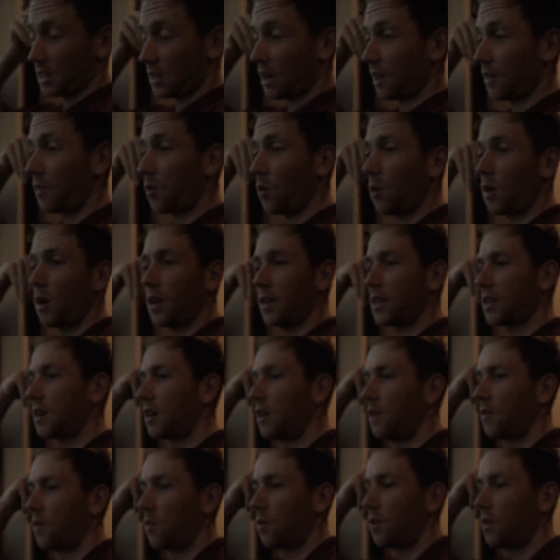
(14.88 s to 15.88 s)
I thought I'd
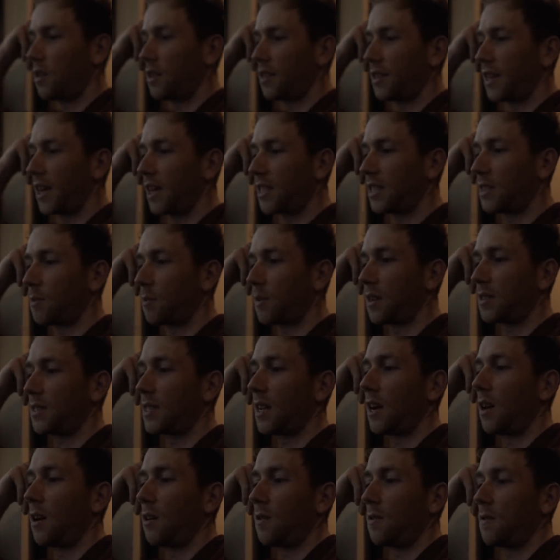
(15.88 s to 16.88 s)
kind of want a day to
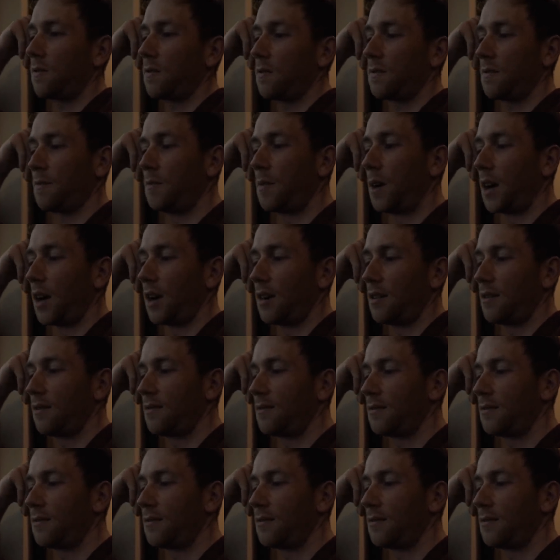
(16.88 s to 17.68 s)
myself, but